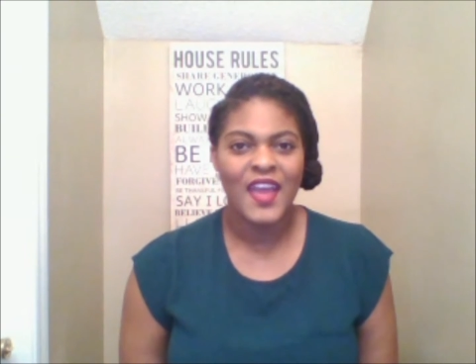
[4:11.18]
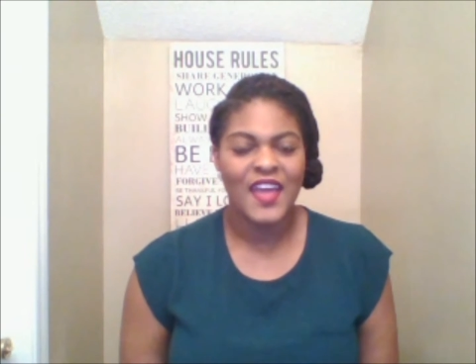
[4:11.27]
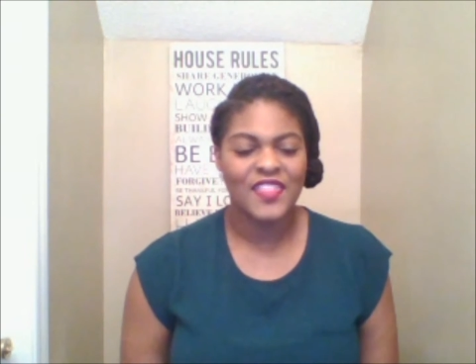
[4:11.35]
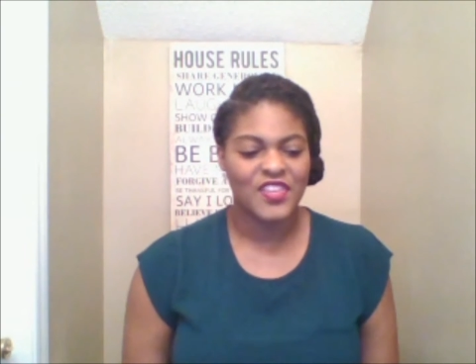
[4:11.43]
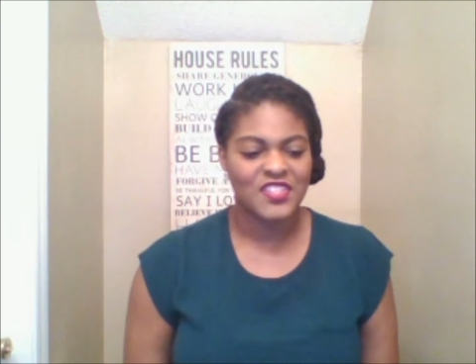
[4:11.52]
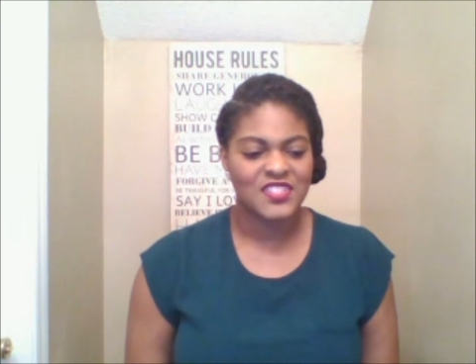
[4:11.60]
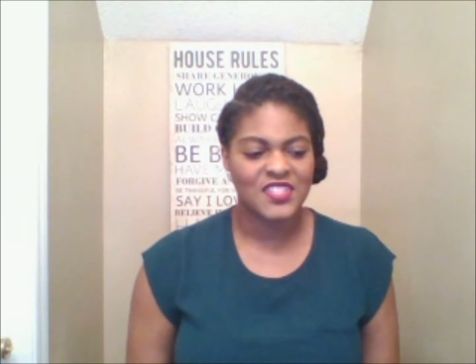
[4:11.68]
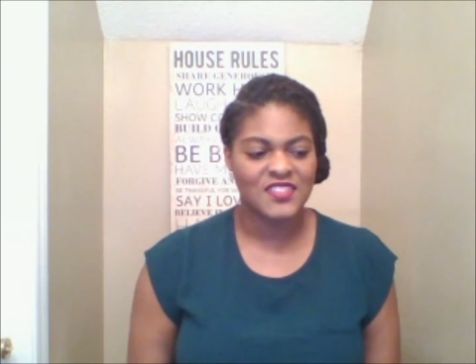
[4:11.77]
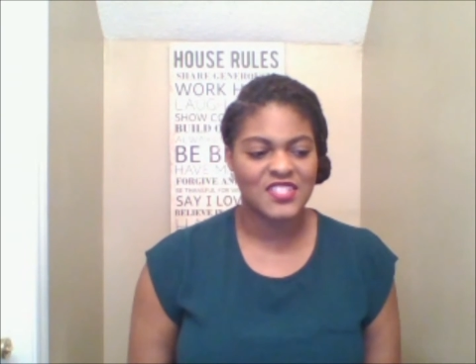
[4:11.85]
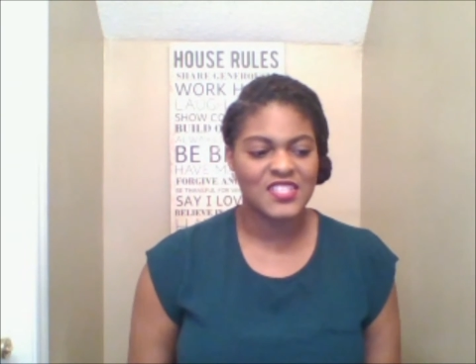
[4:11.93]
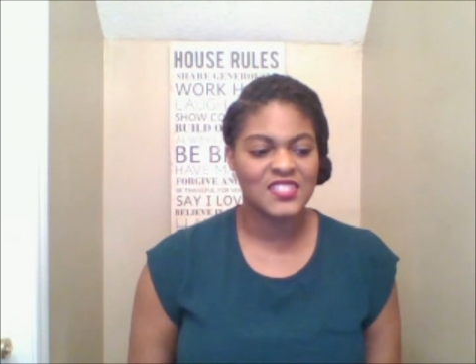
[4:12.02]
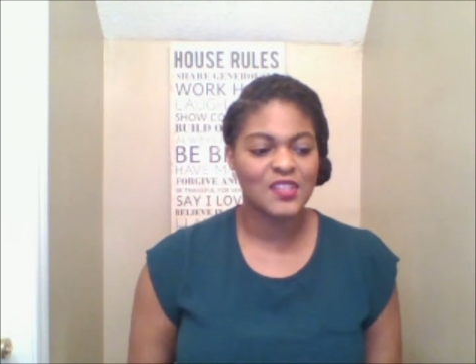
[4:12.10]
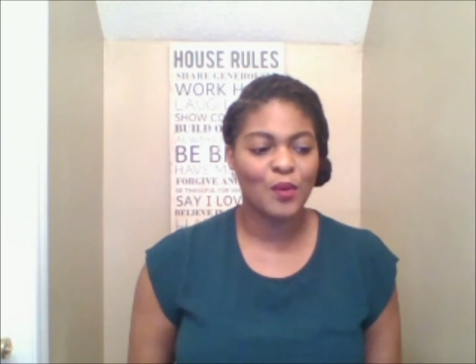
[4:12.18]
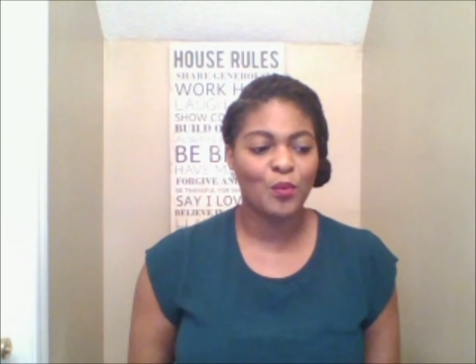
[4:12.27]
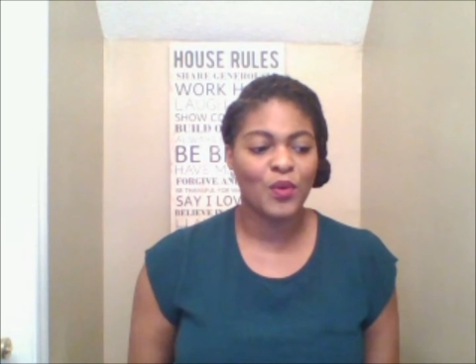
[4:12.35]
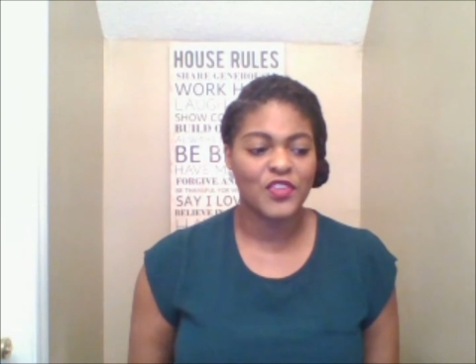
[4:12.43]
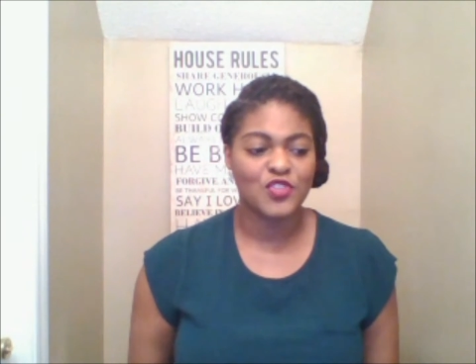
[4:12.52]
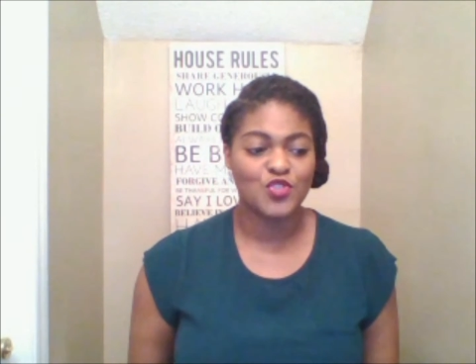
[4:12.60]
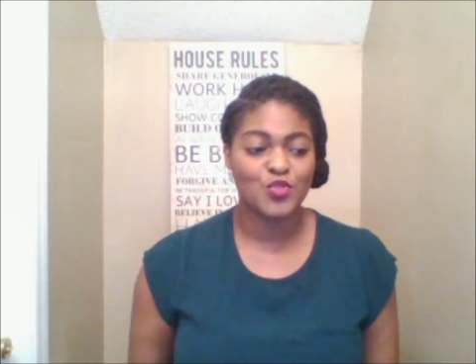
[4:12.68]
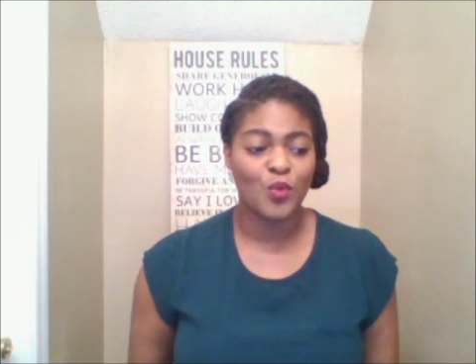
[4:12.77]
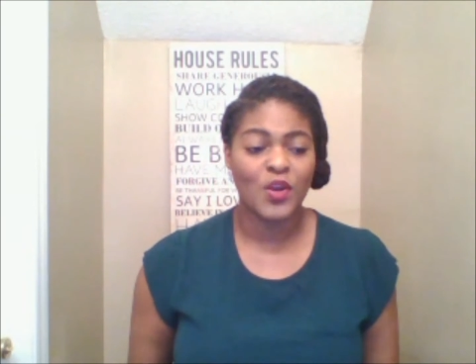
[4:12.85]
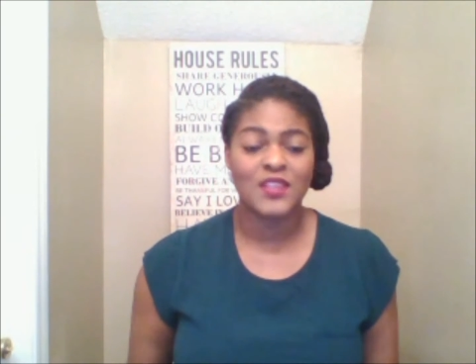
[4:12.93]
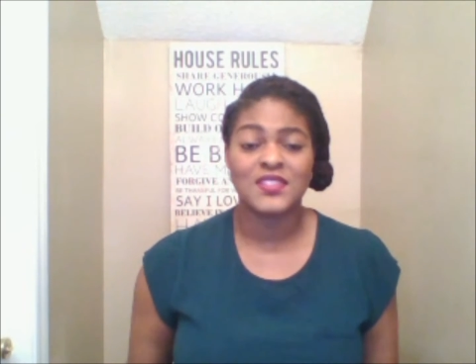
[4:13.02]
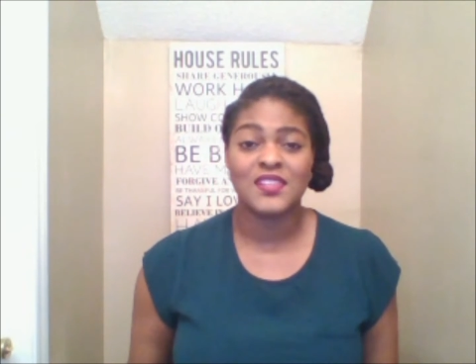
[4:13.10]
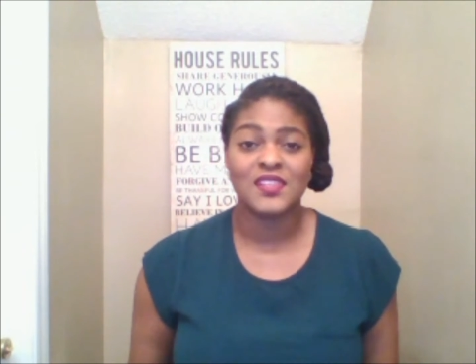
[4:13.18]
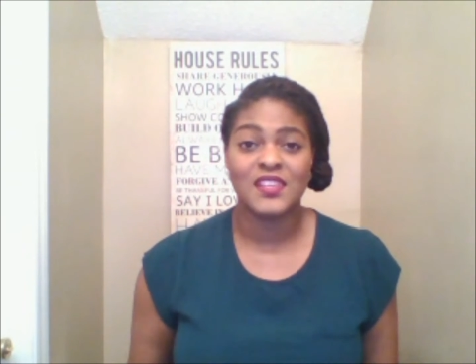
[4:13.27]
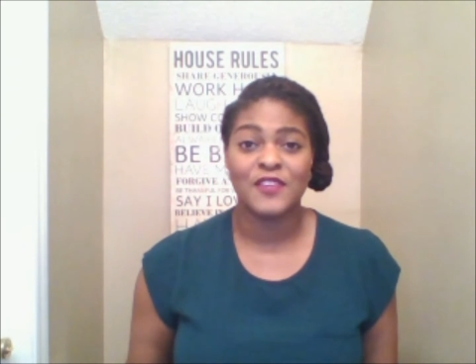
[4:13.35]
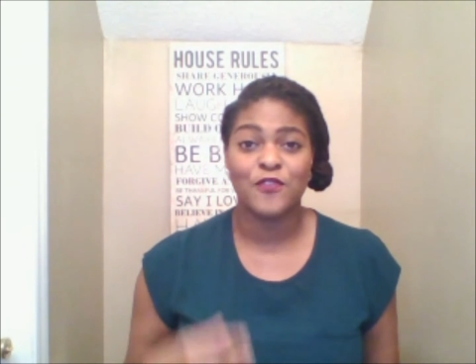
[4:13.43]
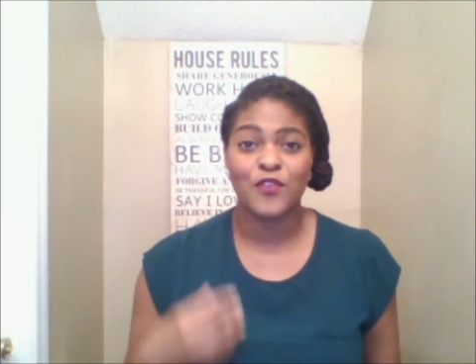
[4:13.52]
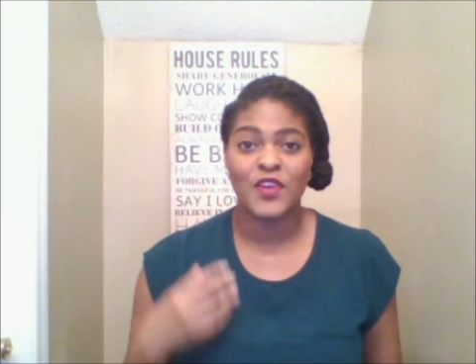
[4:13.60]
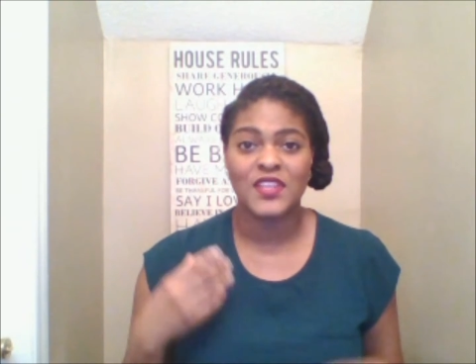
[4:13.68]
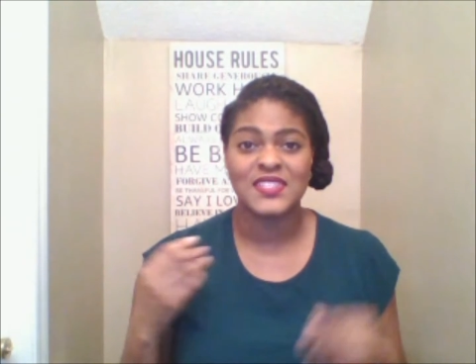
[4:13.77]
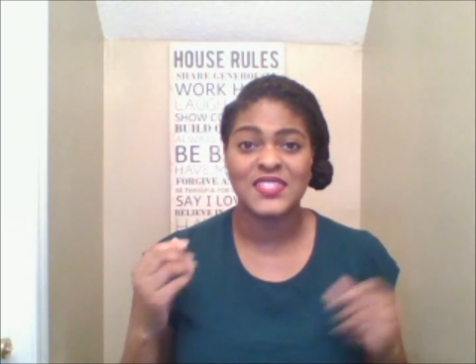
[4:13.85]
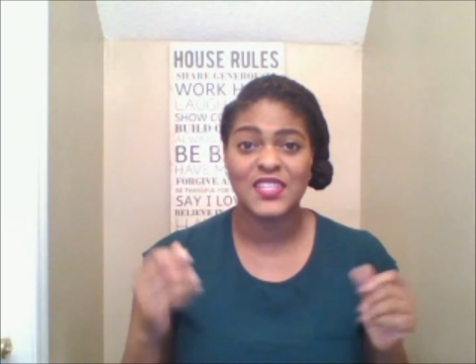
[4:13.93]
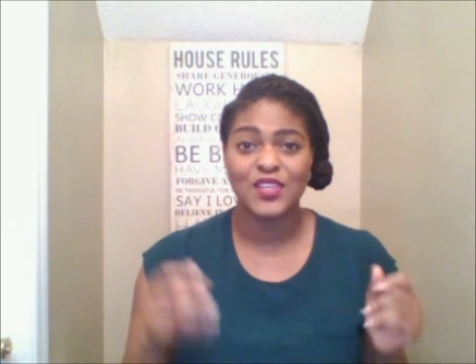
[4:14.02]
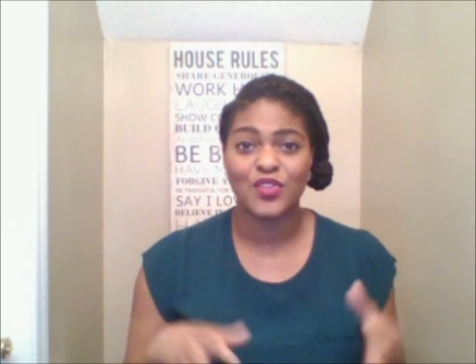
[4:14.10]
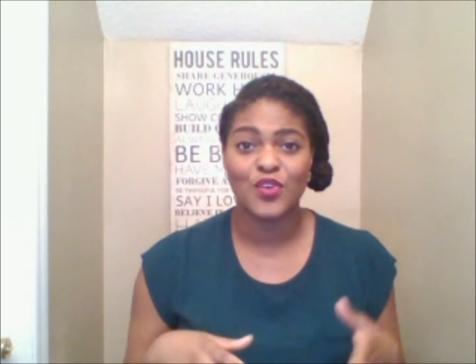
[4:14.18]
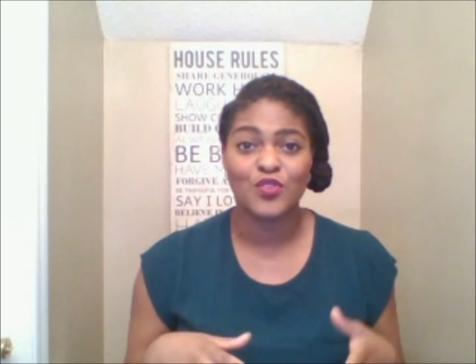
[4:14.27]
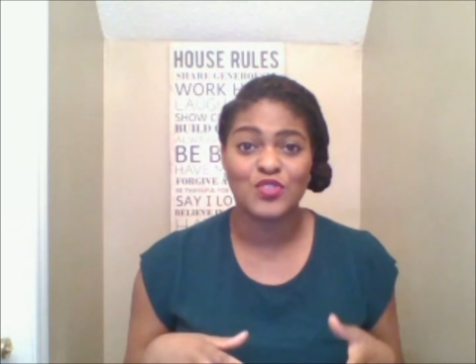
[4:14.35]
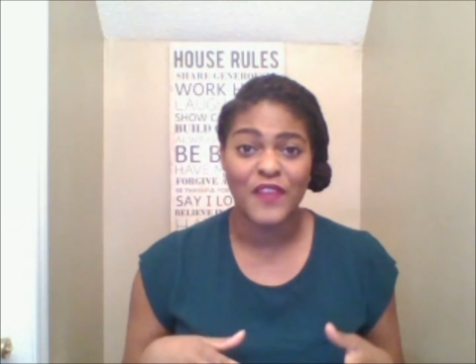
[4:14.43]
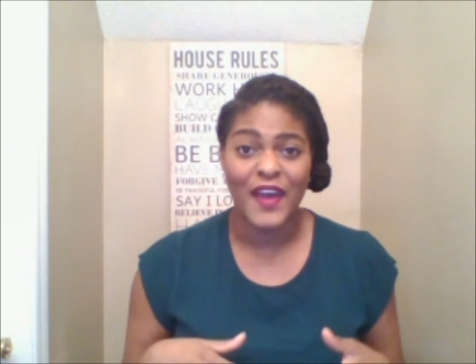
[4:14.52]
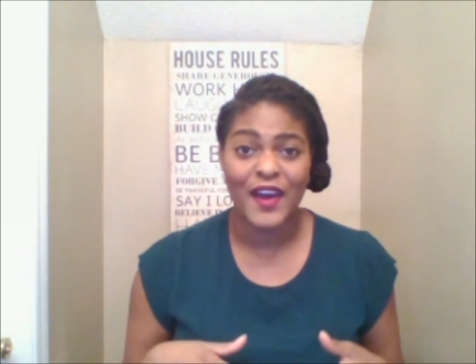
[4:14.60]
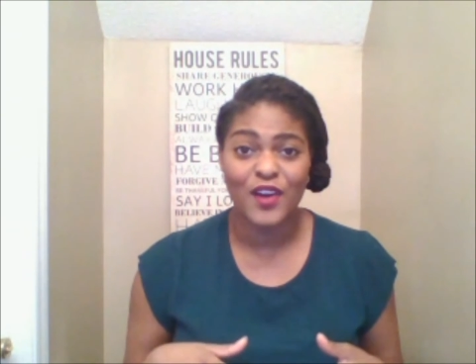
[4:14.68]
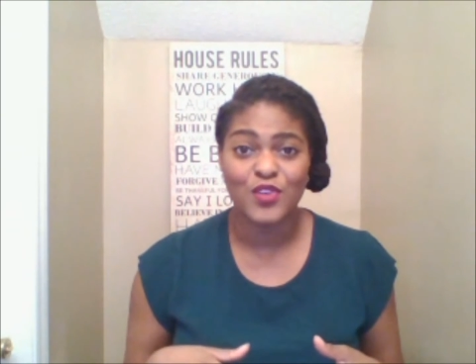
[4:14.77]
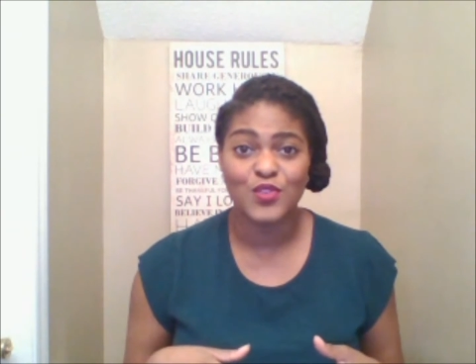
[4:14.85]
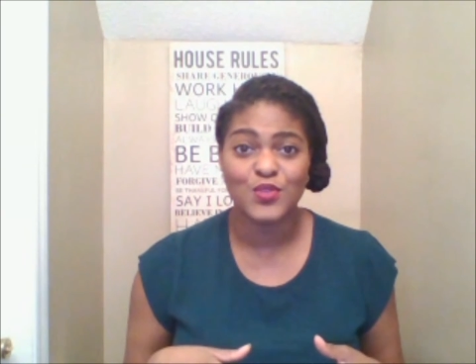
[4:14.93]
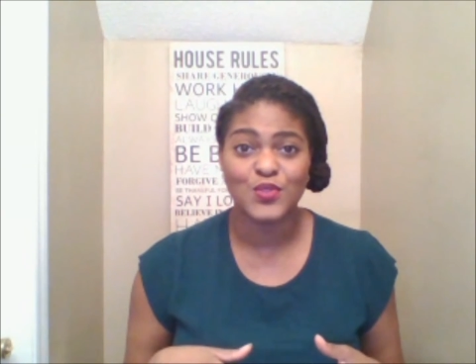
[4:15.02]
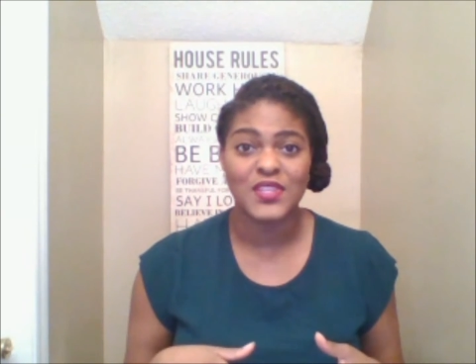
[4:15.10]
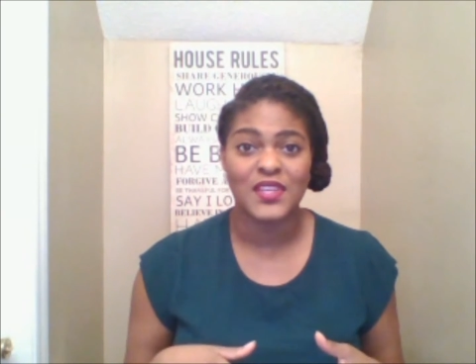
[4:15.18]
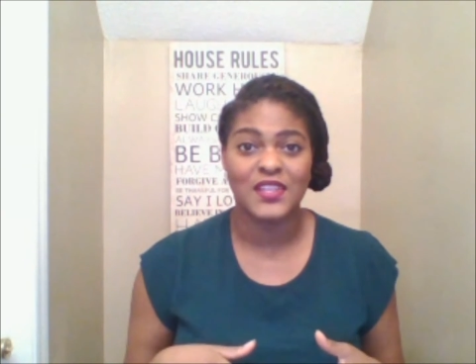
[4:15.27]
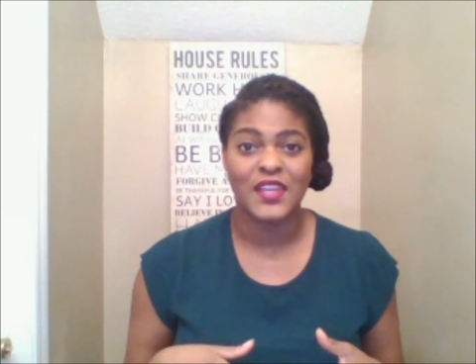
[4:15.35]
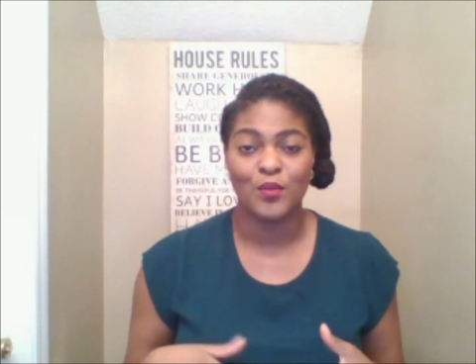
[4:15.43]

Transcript: And is, is this someone that you want to instill those values and,